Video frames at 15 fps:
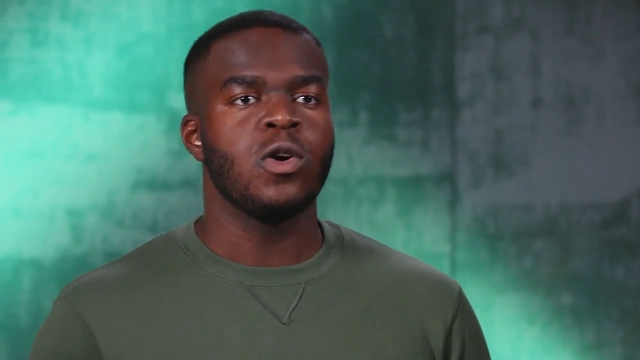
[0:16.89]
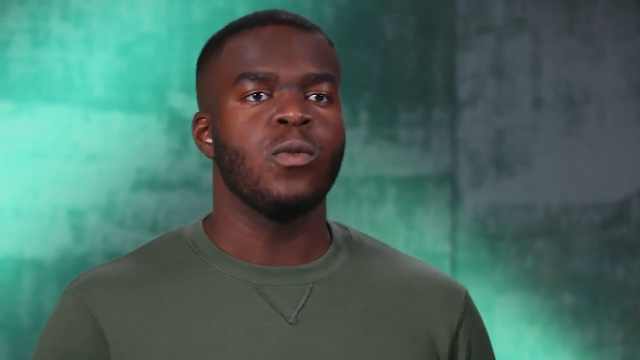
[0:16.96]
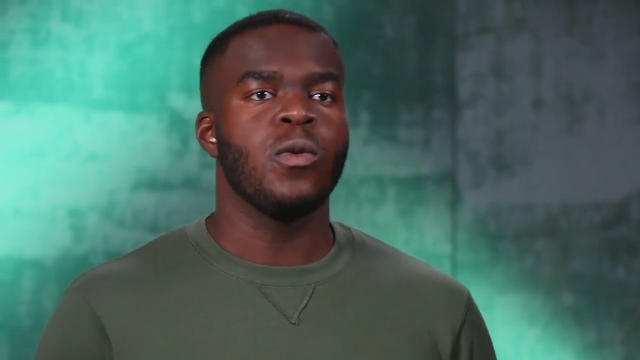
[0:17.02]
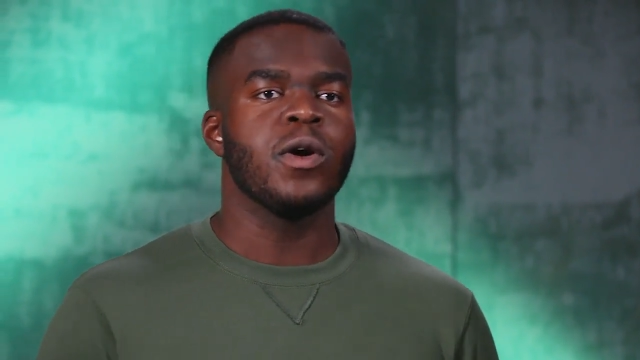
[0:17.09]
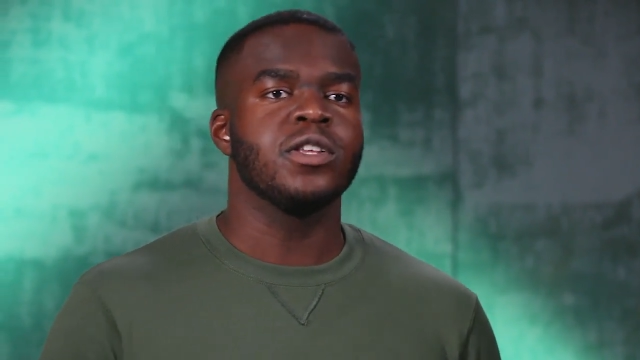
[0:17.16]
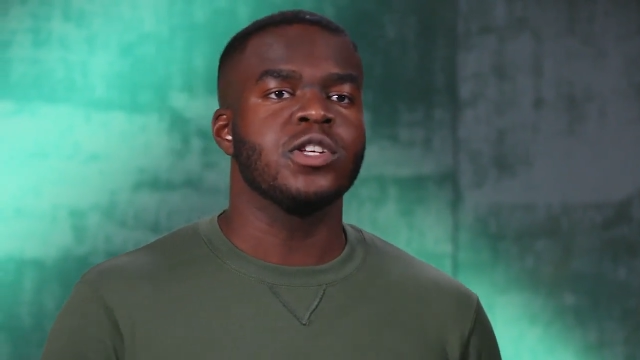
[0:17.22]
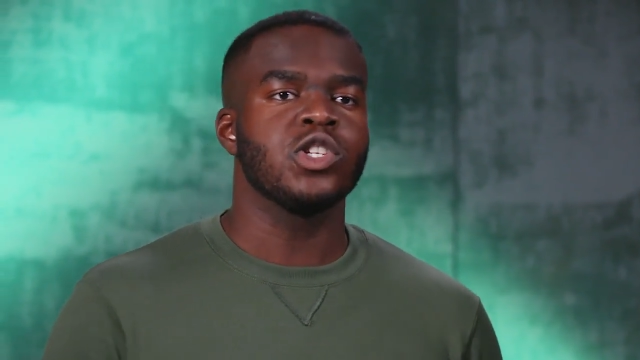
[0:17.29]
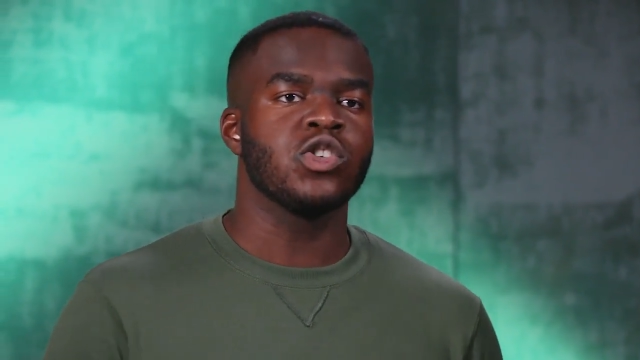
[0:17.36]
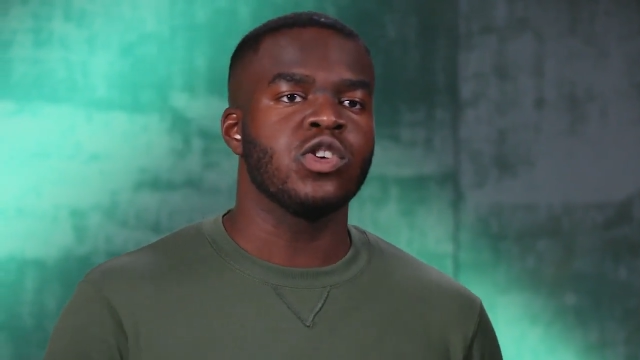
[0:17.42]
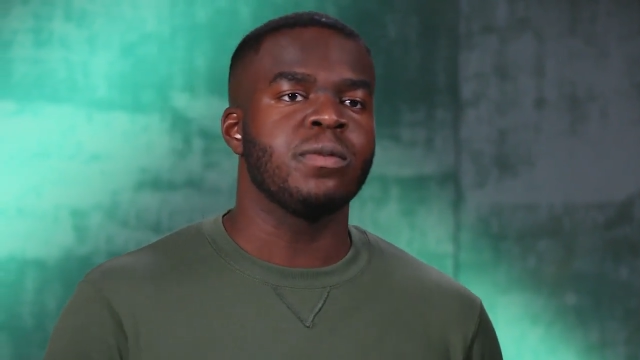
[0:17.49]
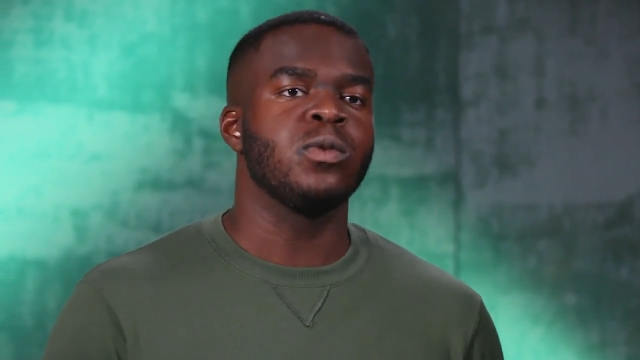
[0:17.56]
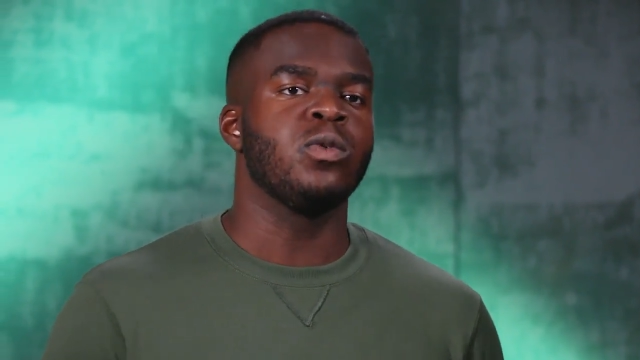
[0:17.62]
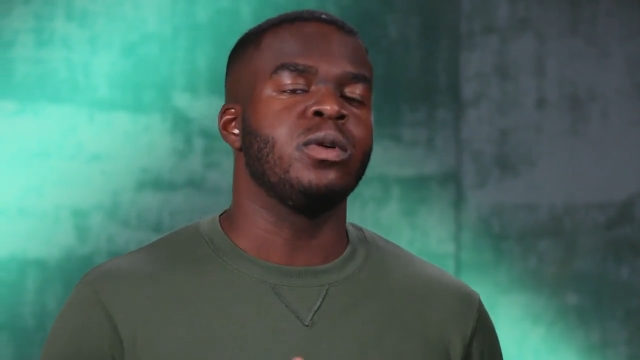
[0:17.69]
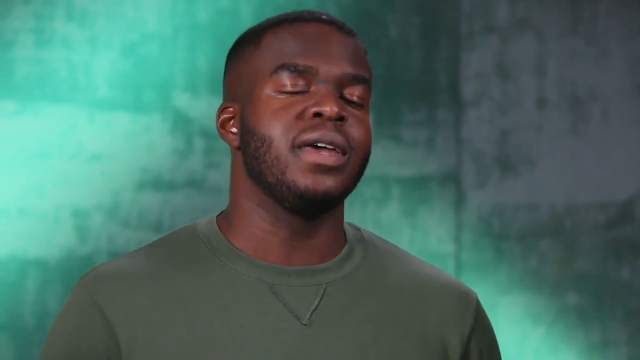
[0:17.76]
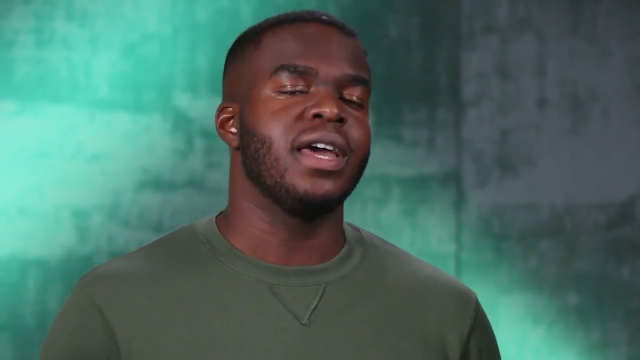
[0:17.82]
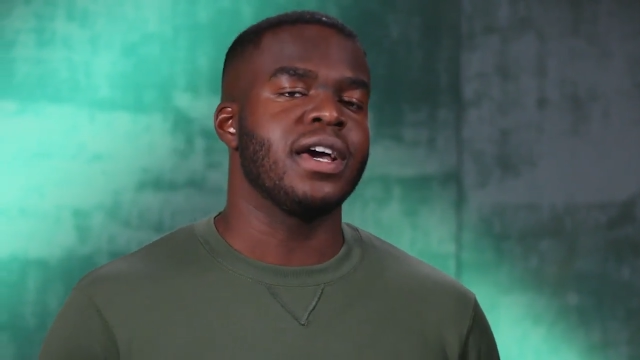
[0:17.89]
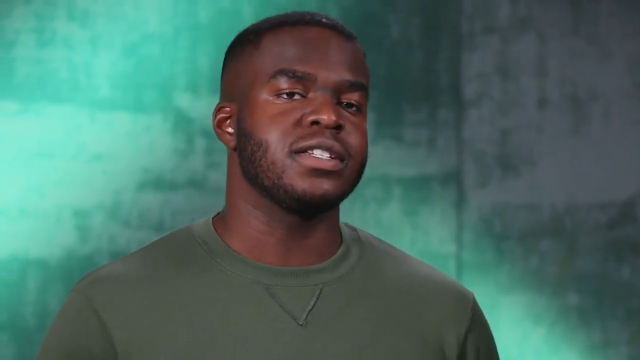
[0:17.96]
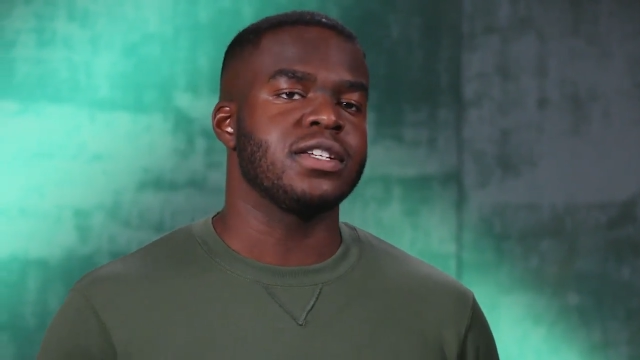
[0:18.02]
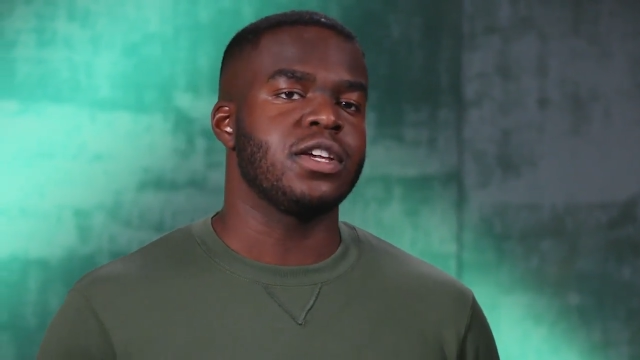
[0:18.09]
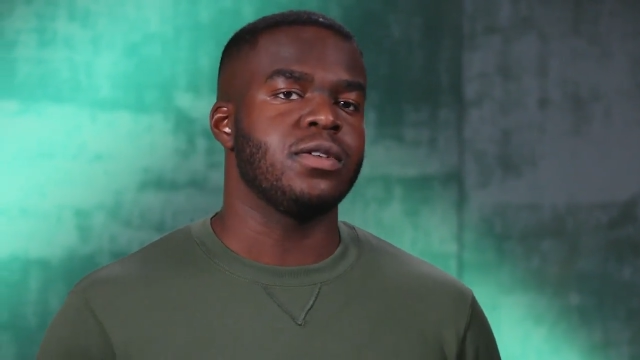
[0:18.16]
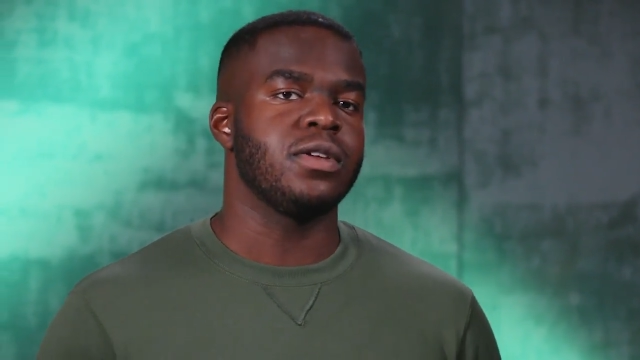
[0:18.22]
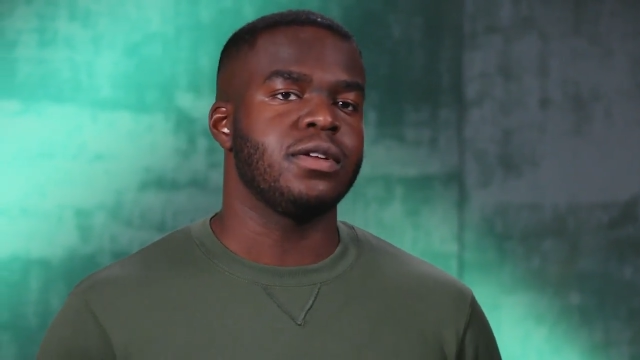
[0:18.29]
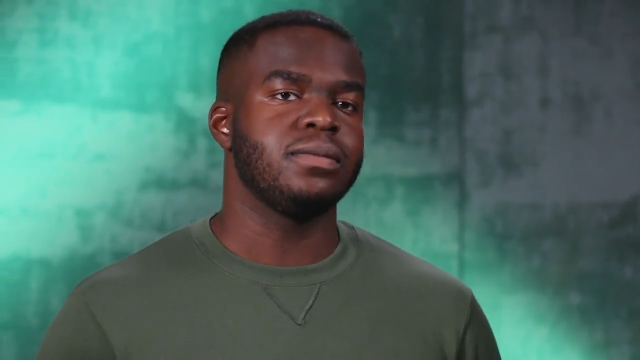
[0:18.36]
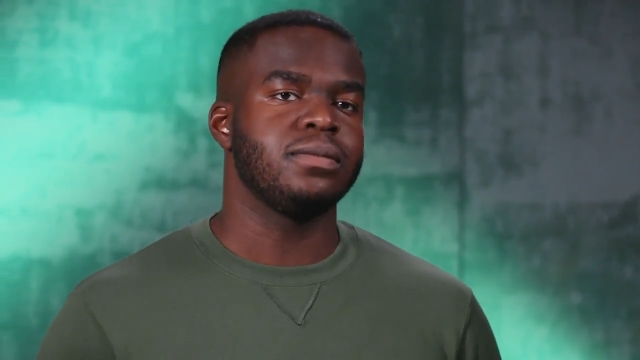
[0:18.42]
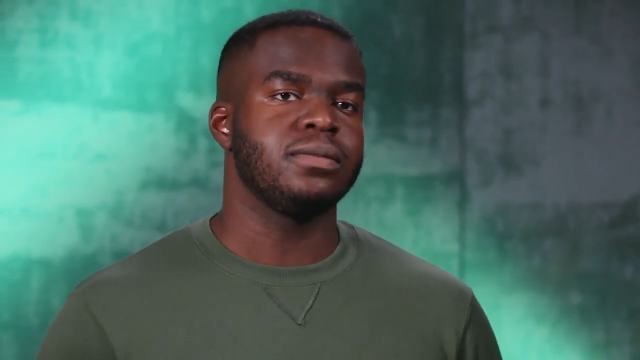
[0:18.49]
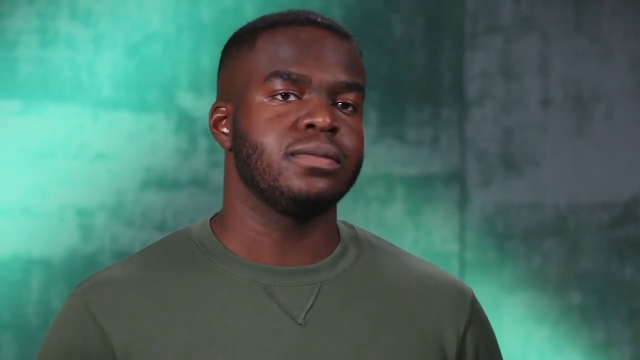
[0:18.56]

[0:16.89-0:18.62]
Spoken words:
where the script will be executed.